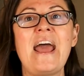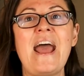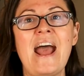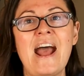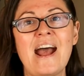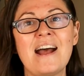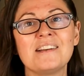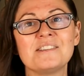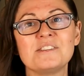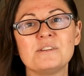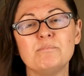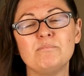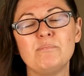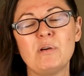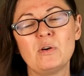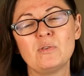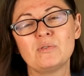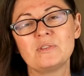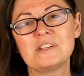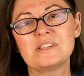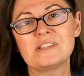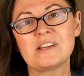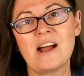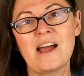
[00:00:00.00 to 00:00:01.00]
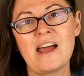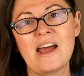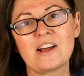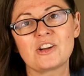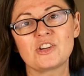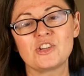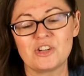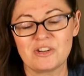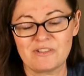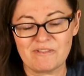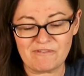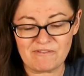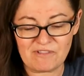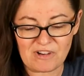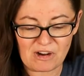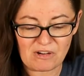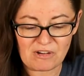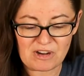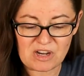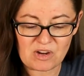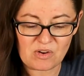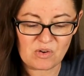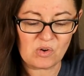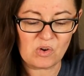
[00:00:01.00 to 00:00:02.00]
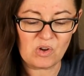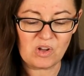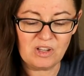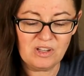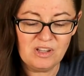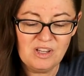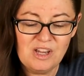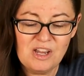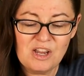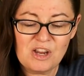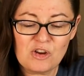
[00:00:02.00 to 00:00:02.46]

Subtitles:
as a bonus action. Very cool.